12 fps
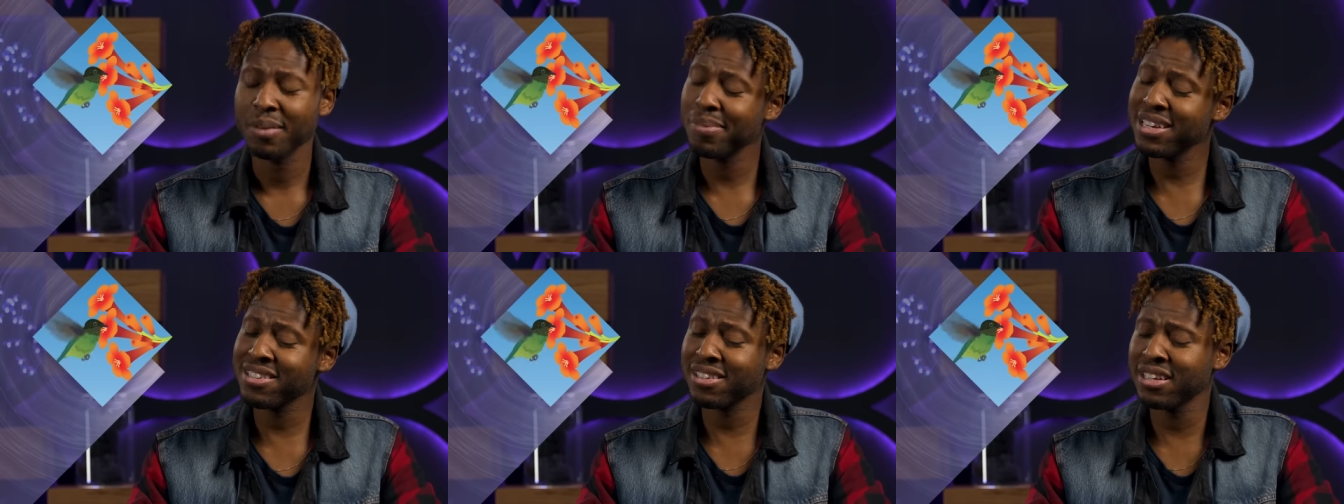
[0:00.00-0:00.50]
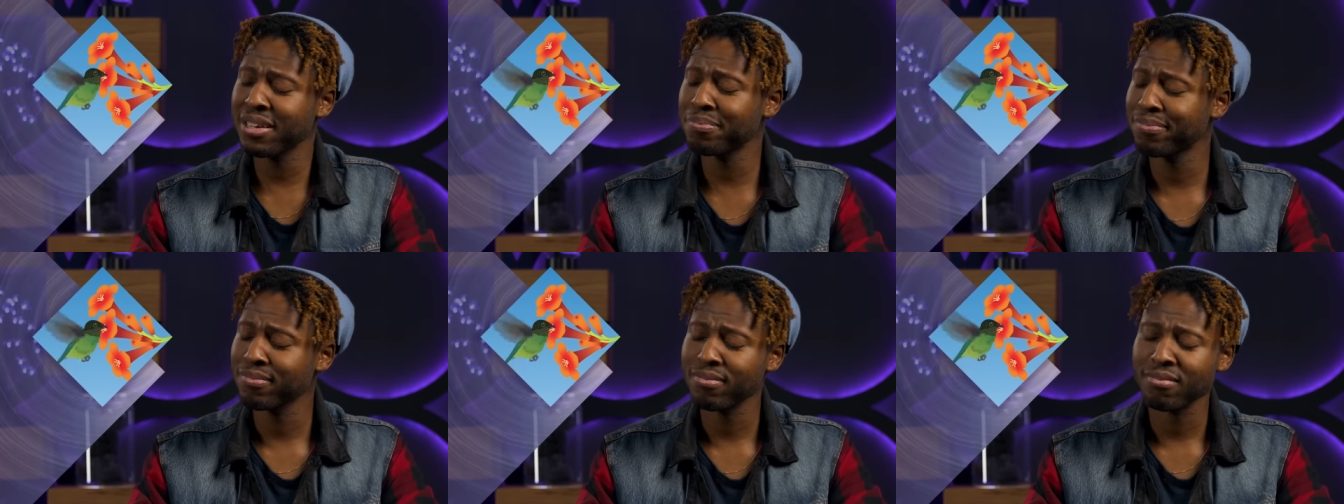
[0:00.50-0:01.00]

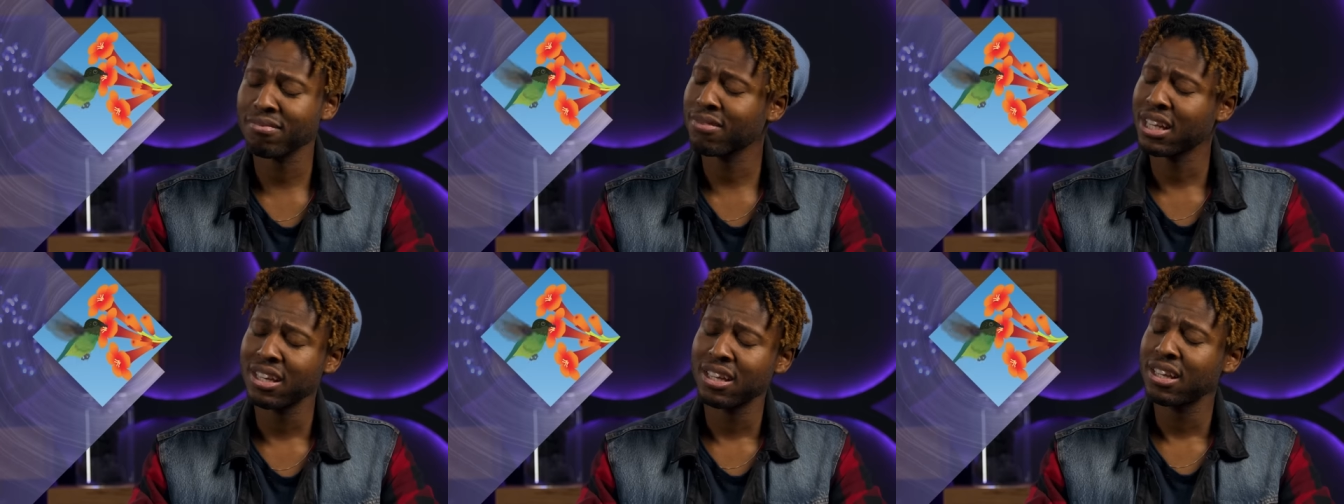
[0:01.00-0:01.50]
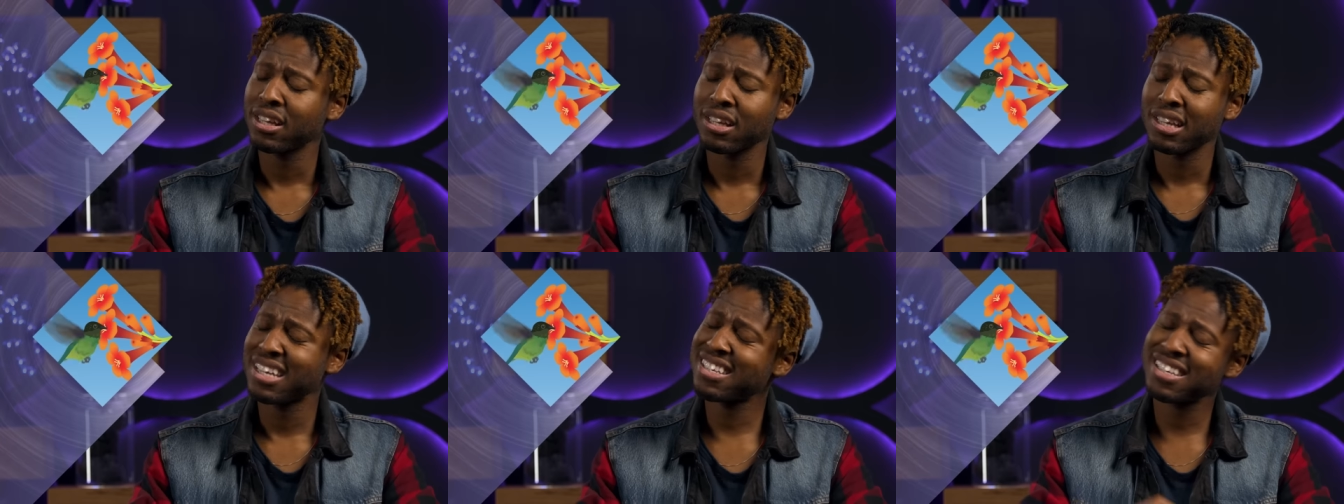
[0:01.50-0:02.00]
Basically,
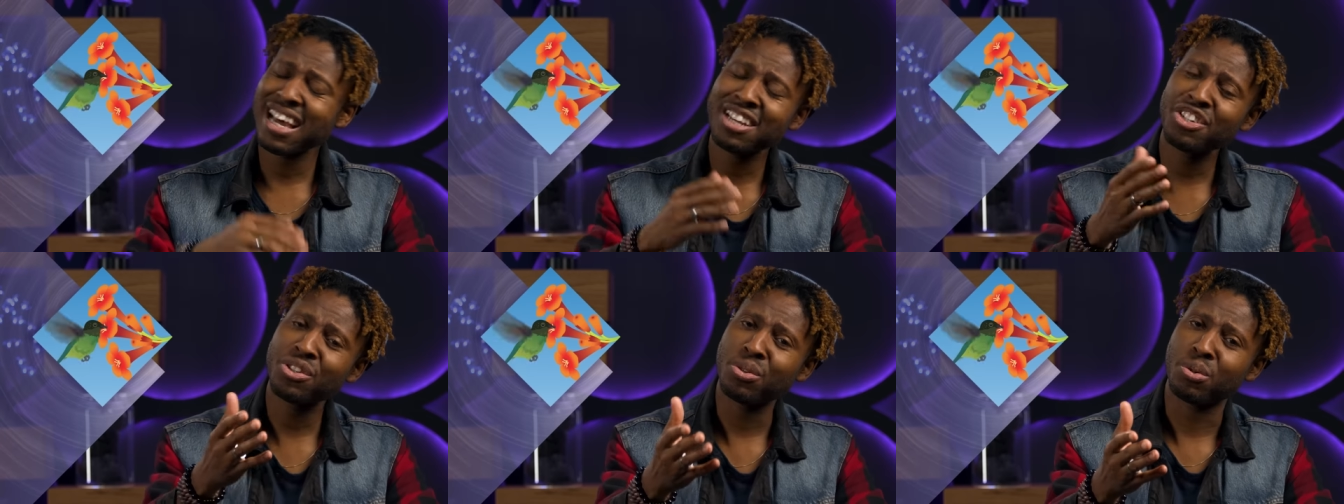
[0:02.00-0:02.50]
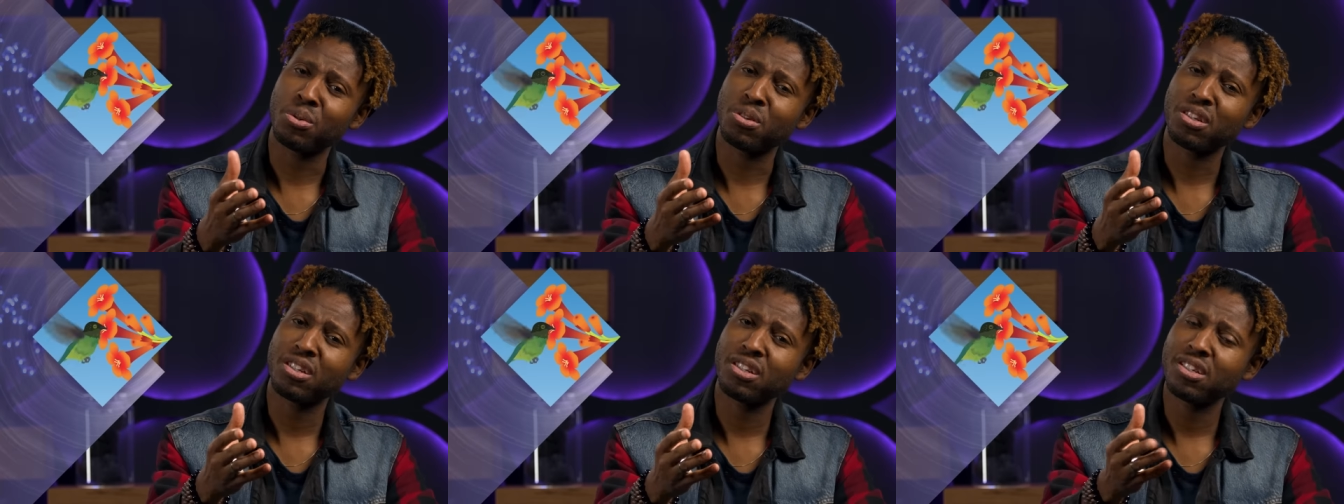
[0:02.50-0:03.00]
it's not
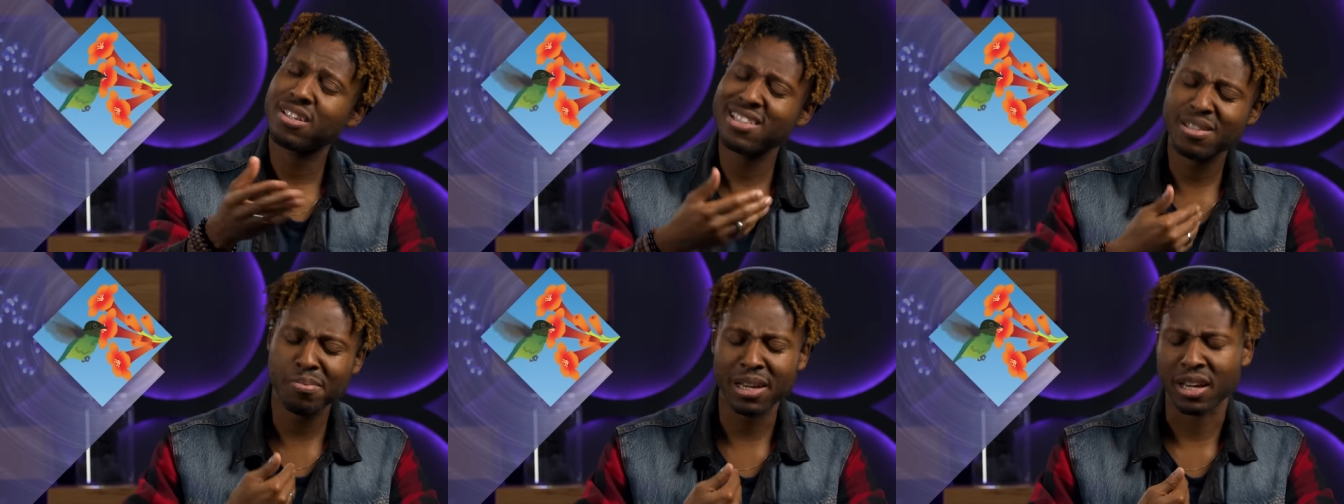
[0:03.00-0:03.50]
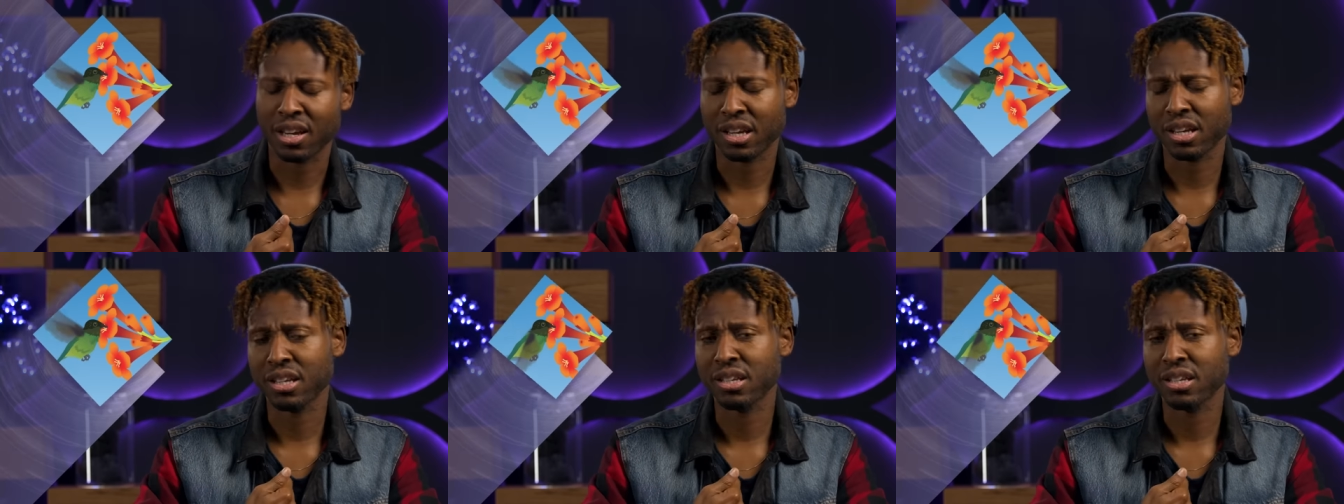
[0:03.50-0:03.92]
you, it's me.